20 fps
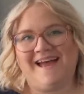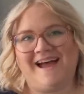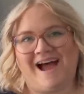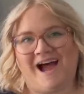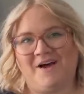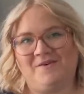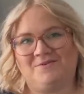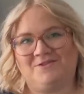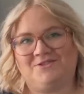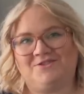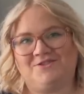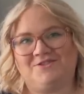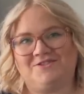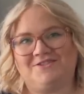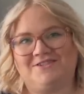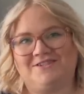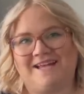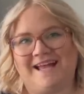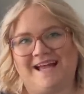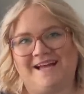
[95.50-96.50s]
I was
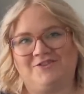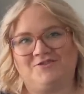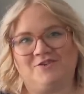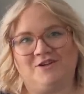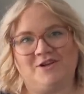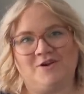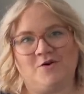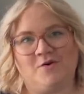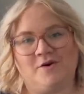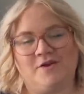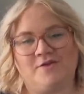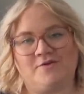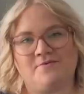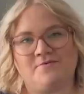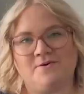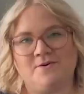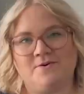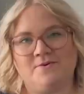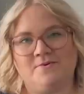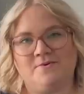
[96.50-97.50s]
just actually going
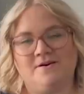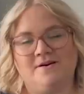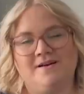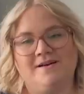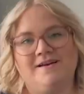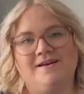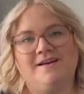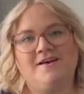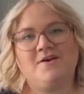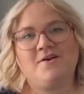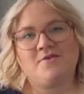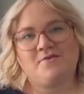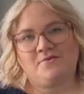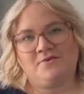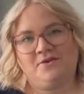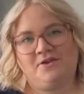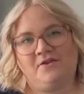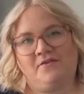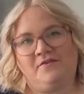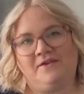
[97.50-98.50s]
through
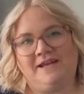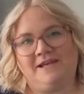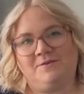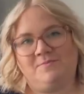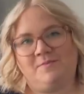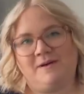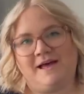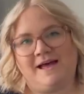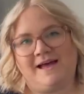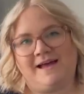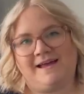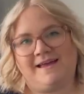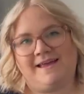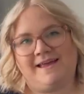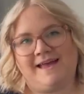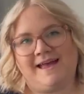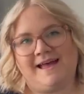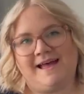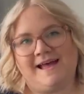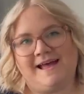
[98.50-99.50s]
through the feedback
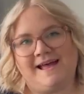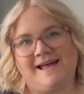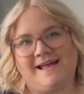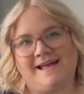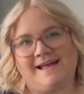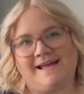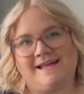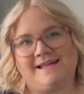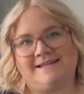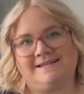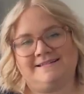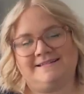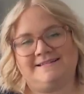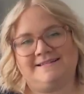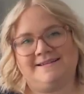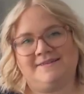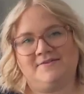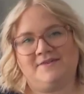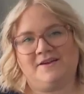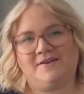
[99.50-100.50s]
and
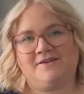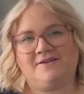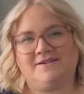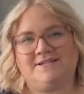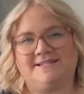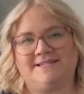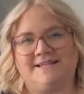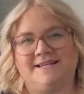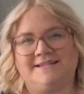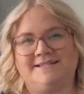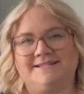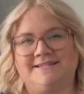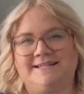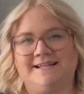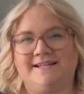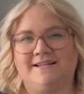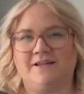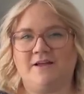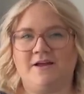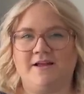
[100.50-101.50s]
there's
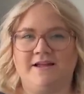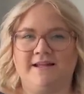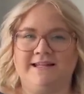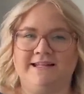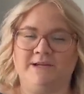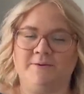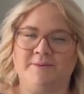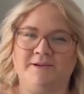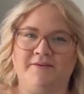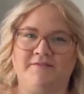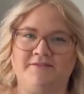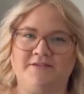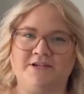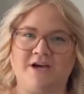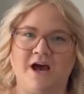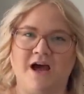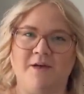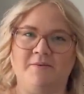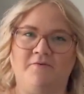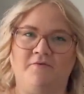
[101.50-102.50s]
still a little bit of
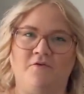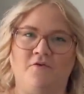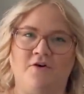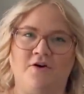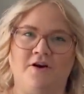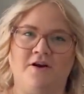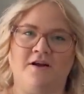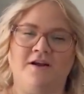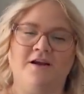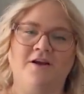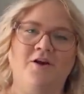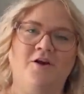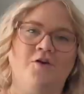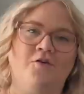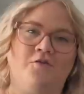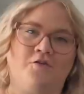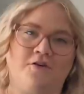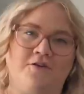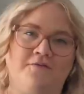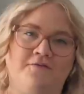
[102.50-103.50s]
time for
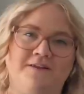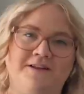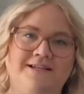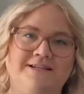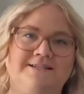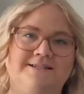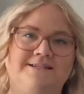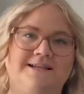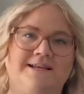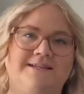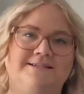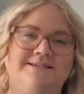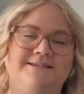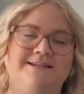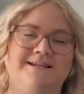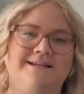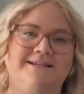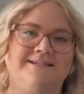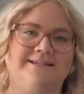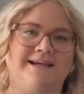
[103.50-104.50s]
for the finished test
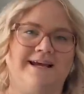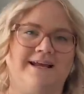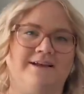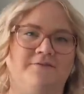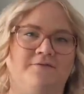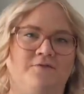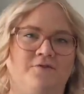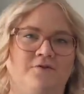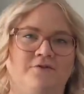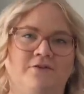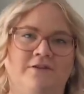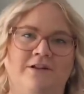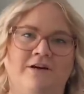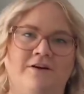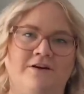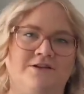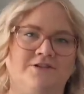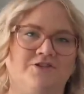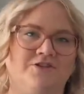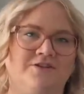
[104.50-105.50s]
knit and for the
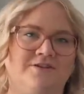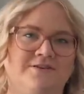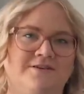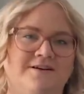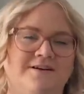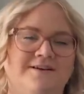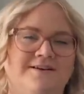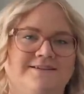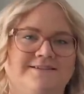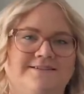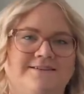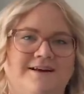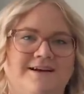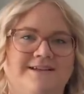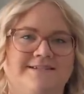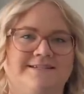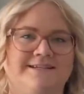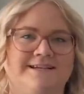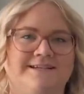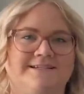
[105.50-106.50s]
larger
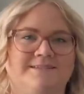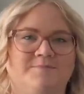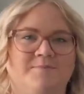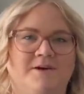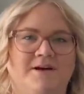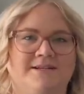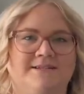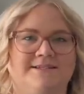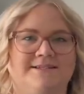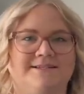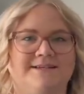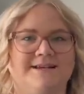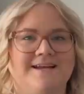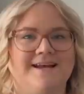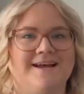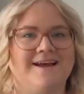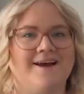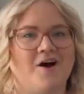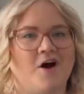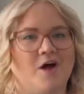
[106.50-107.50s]
sizes but
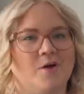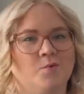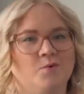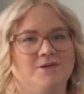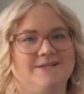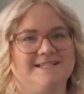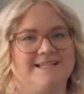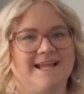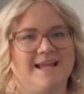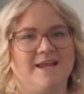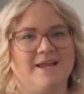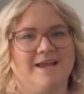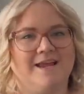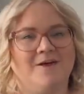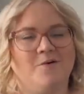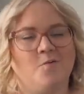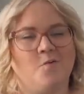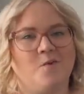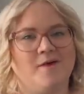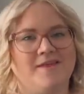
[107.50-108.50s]
I would say
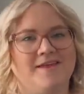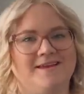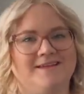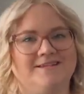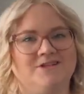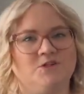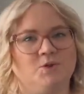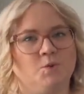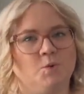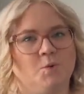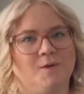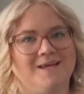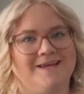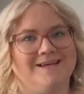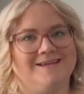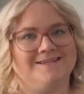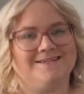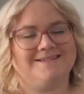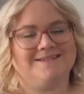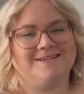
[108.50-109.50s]
within two
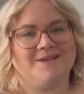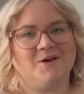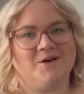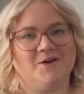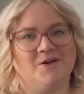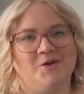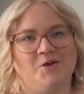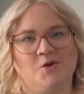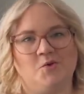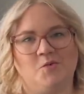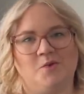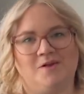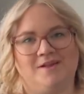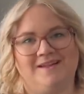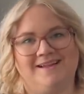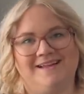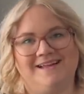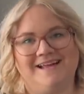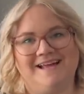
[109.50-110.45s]
weeks you will